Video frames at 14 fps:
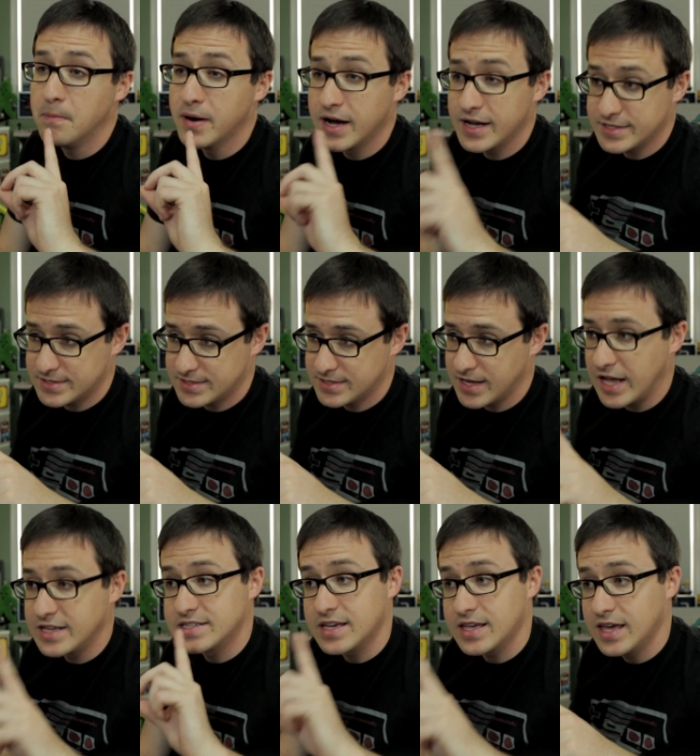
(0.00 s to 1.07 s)
But,
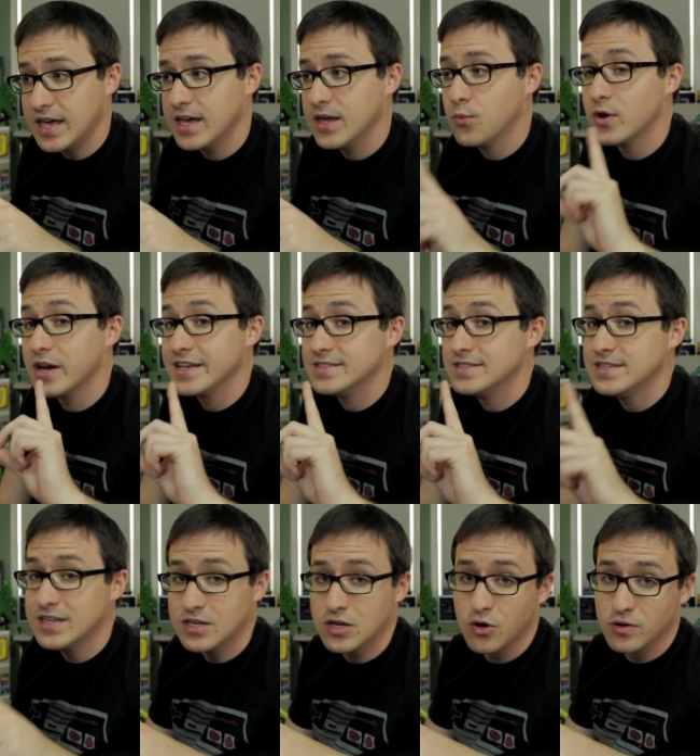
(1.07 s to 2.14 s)
as a kid, what I
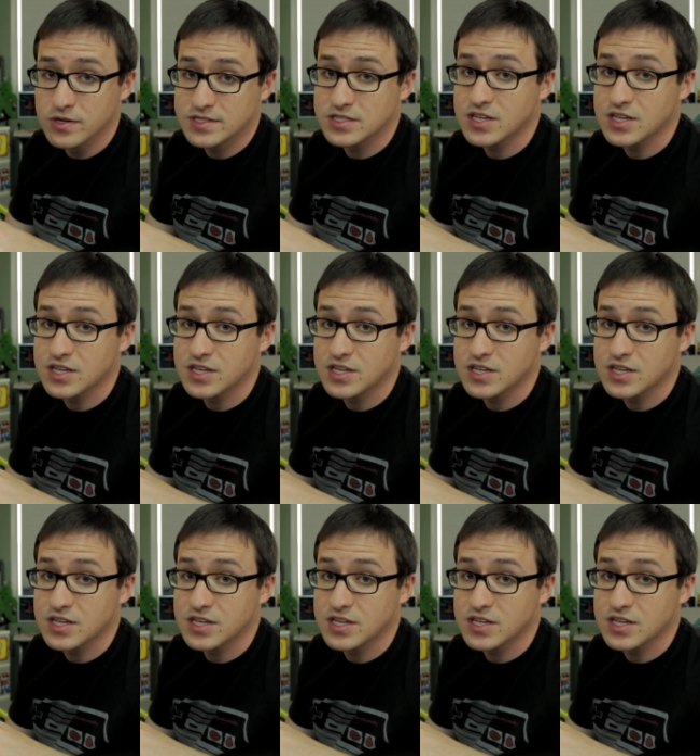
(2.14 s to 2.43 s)
did notice